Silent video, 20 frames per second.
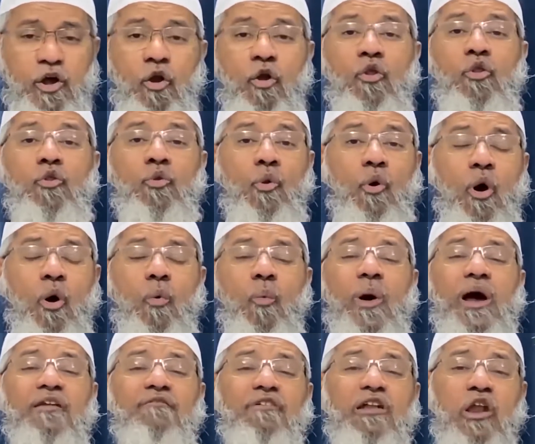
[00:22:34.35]
no
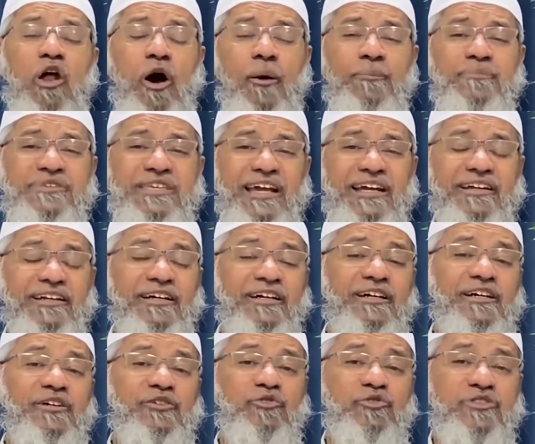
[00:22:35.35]
one will object
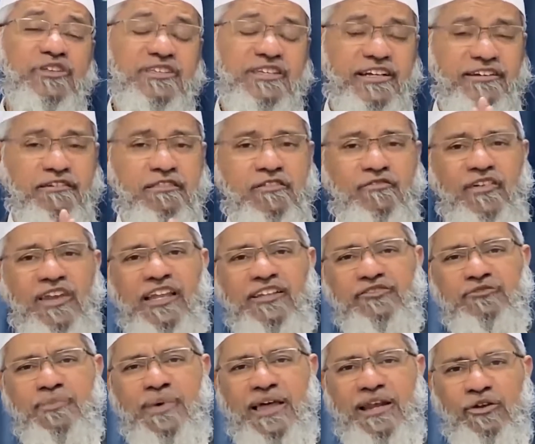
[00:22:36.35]
to the justice of Allah
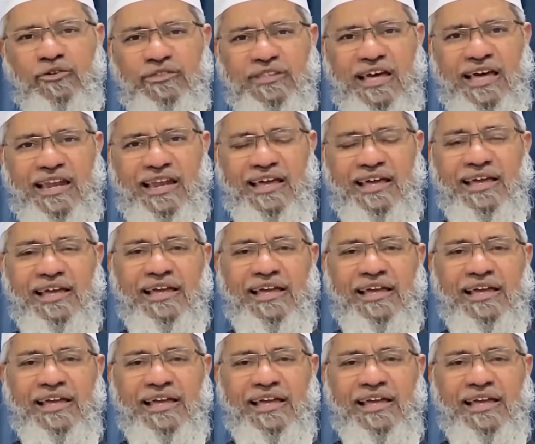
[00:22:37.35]
subhanahu wa ta'ala.